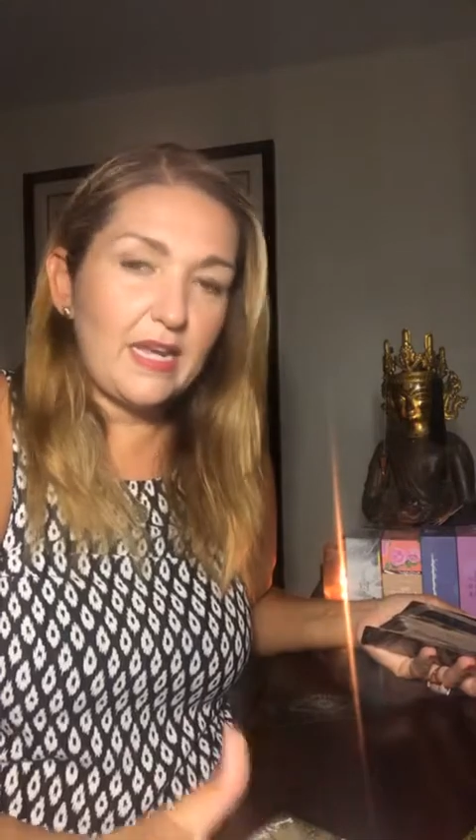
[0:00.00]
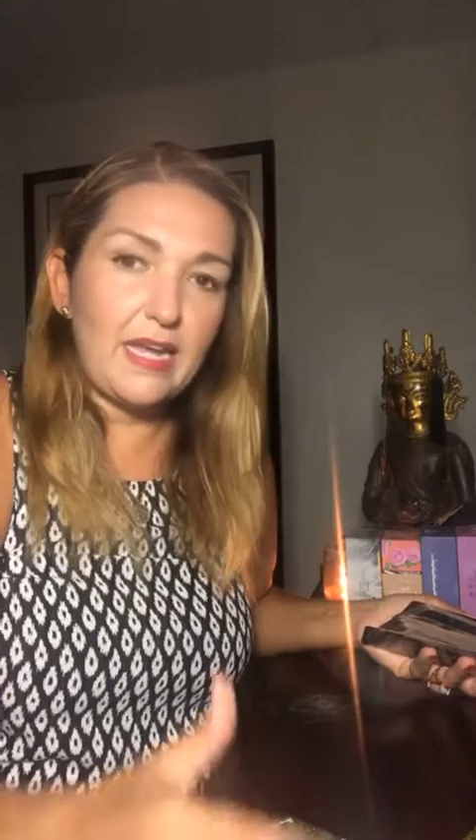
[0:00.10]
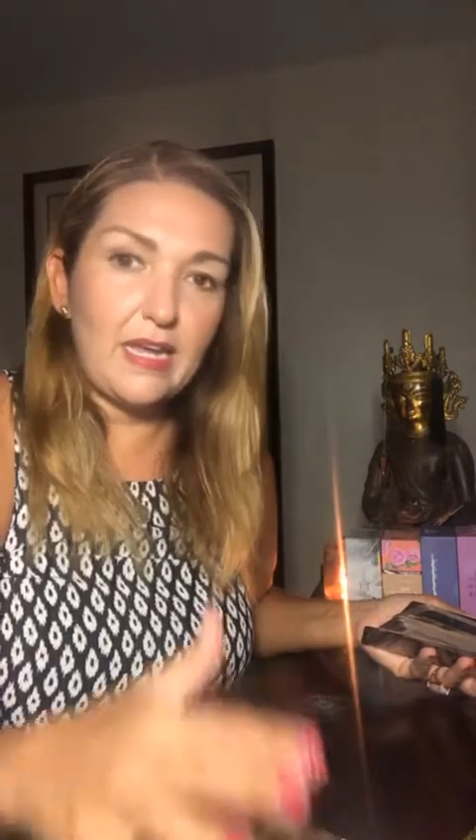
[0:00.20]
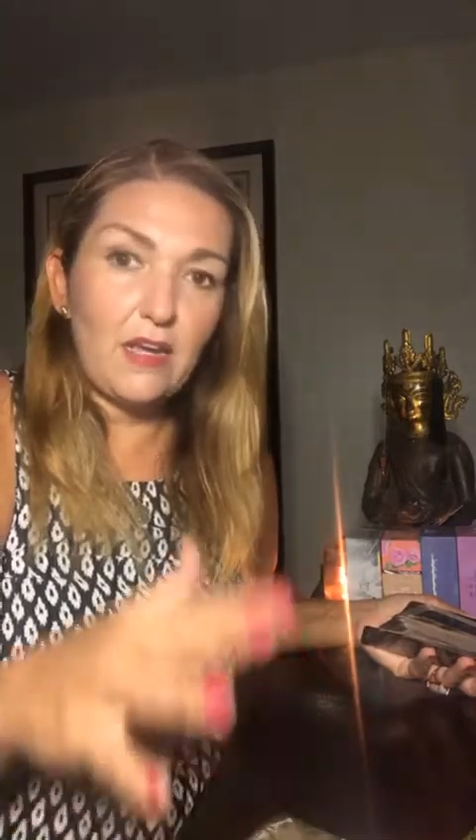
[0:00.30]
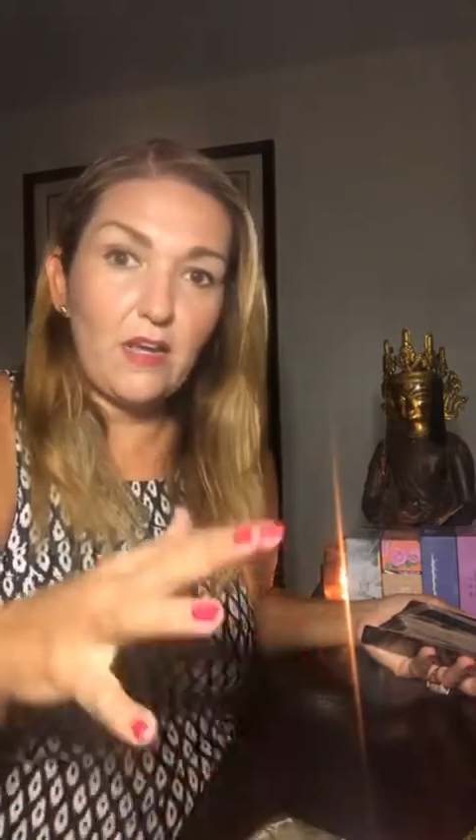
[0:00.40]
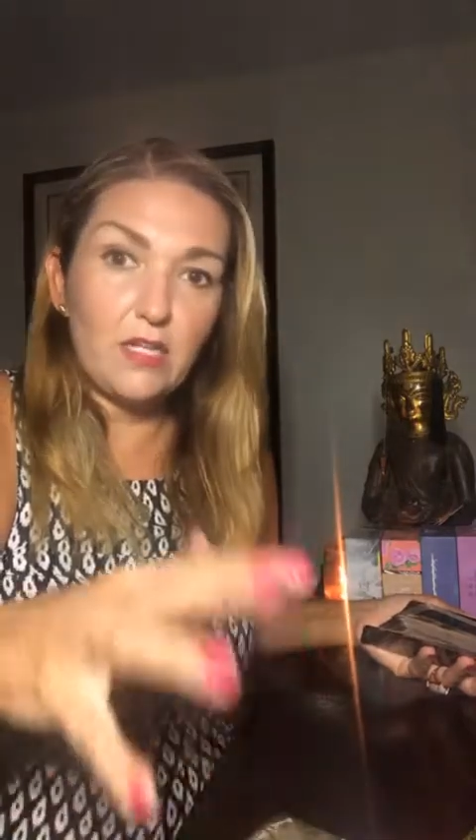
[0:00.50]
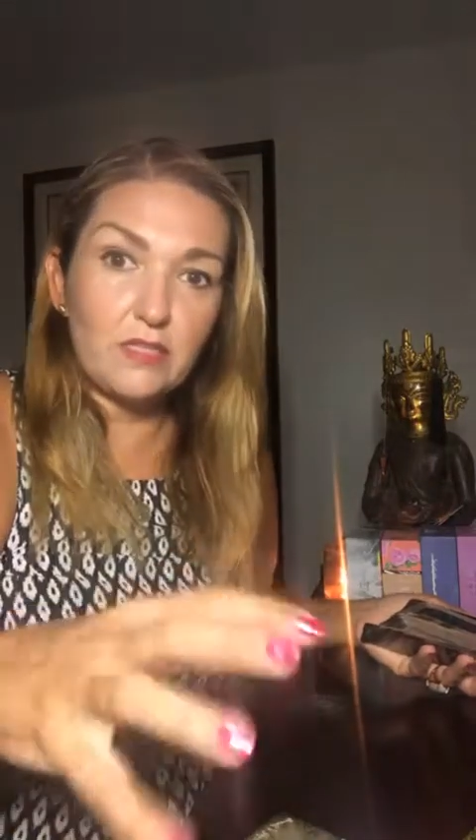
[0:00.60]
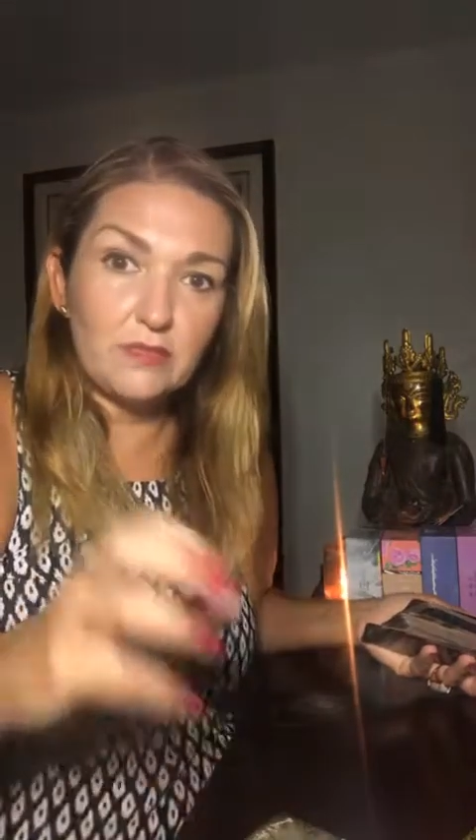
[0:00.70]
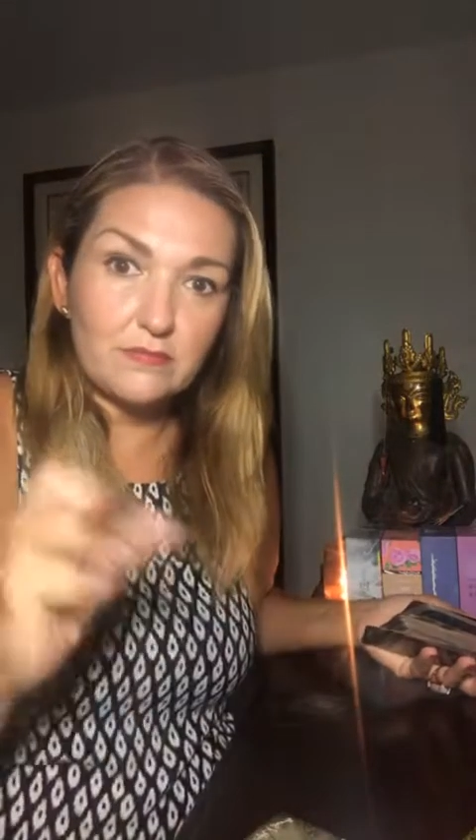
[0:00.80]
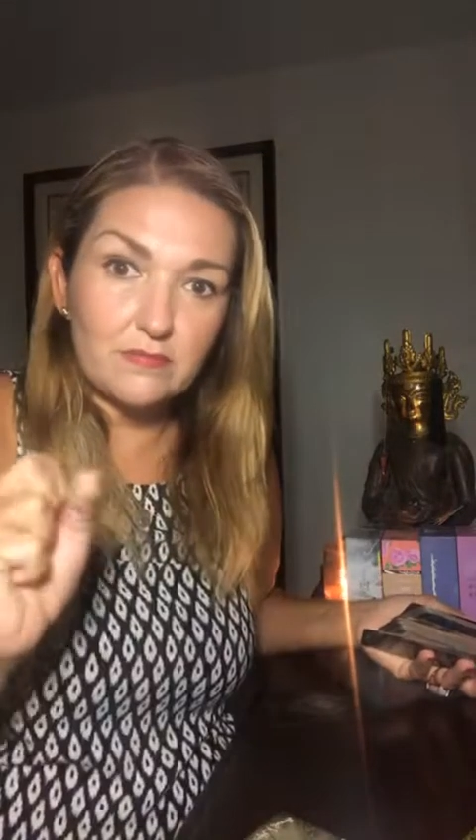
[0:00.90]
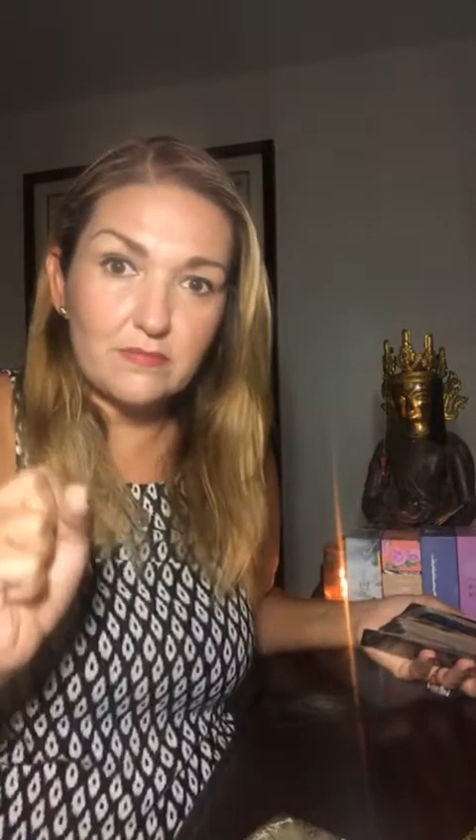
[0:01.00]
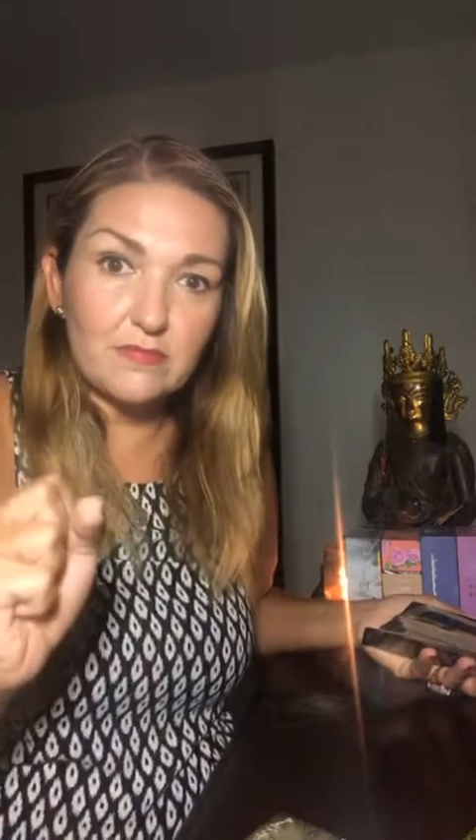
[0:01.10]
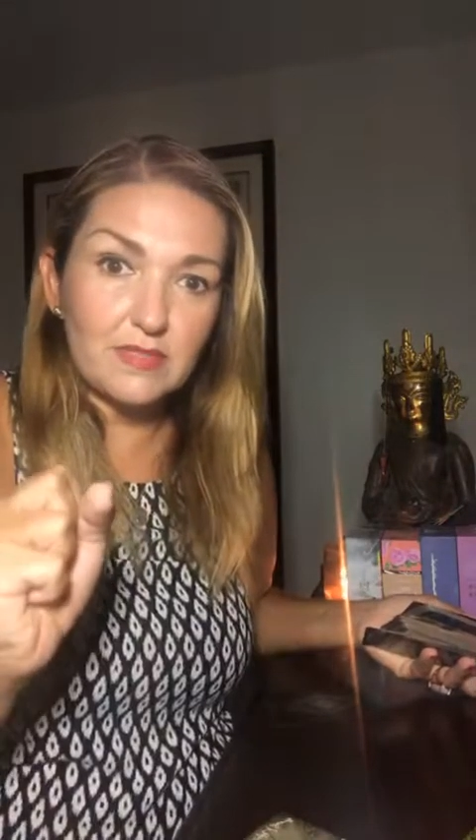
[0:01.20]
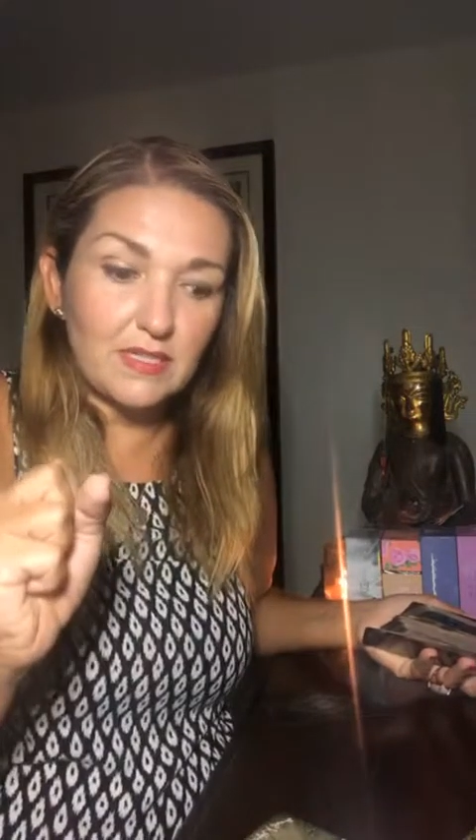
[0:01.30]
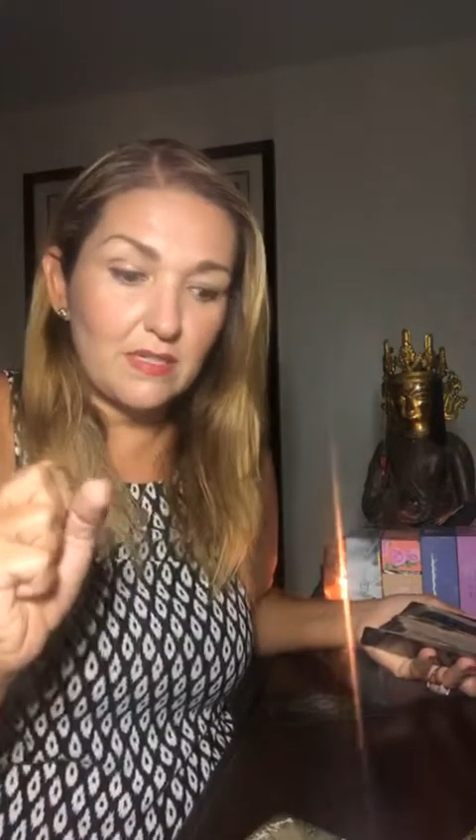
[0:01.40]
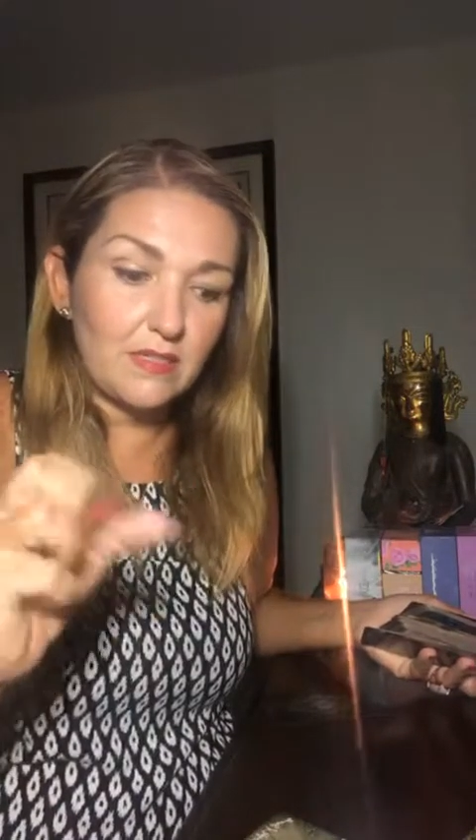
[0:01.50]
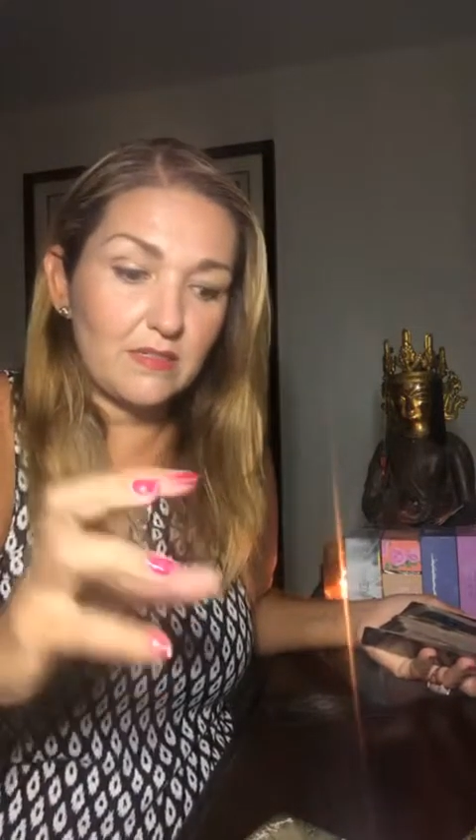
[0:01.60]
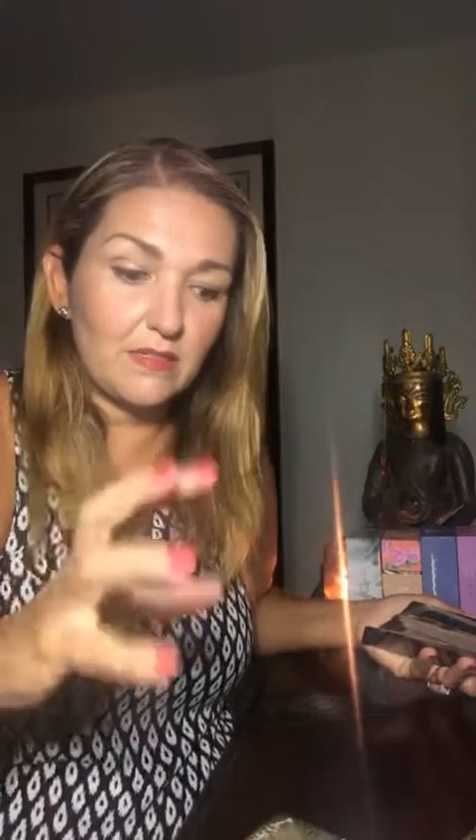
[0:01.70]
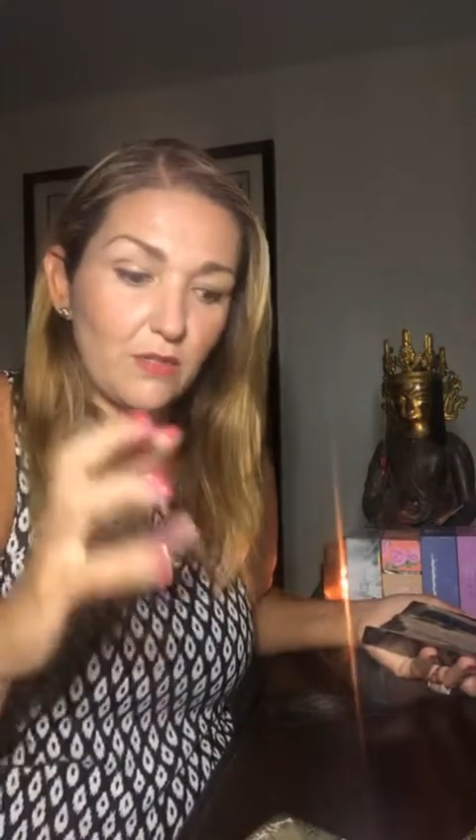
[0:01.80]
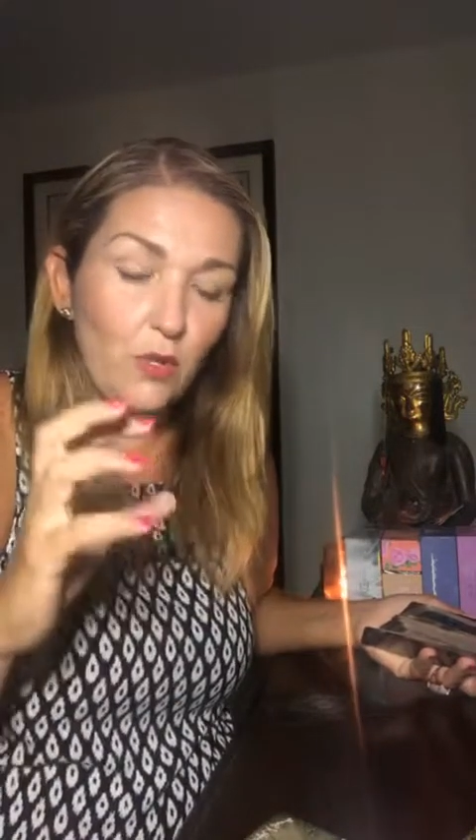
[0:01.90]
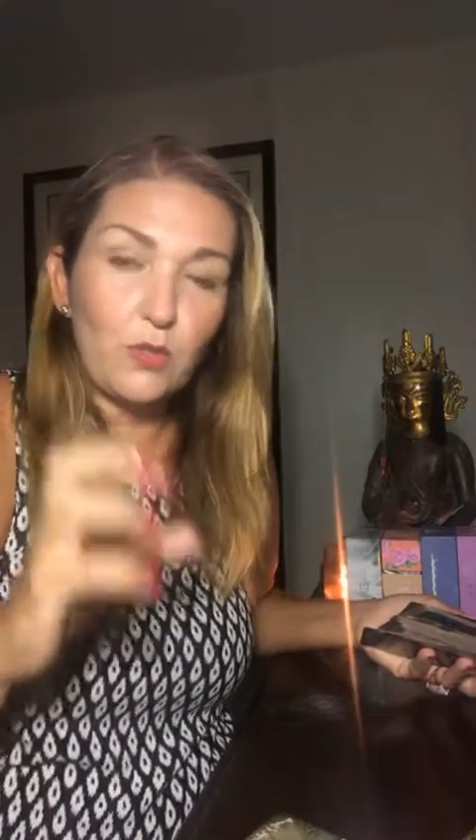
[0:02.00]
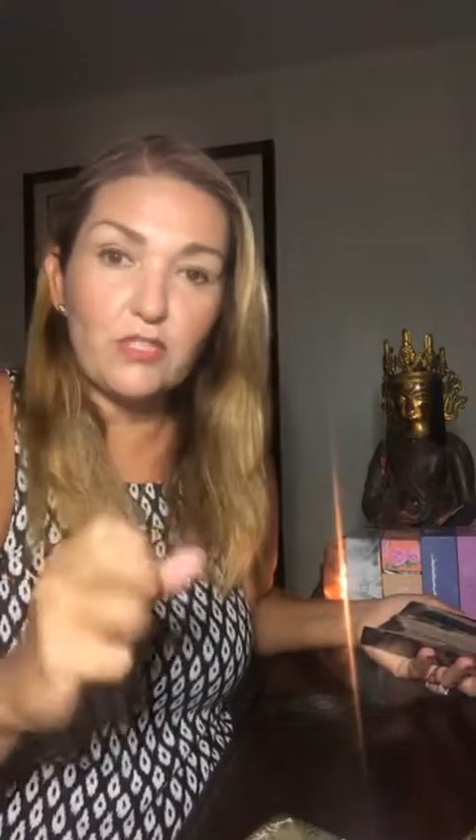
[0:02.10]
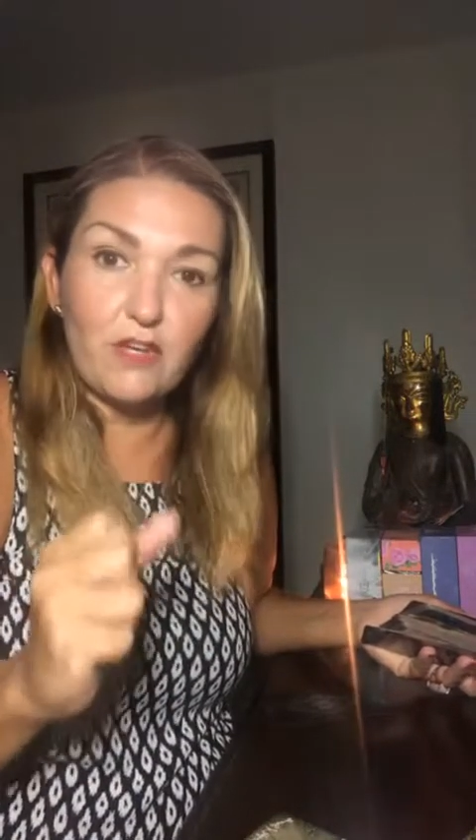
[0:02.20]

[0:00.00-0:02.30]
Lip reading: on. Hold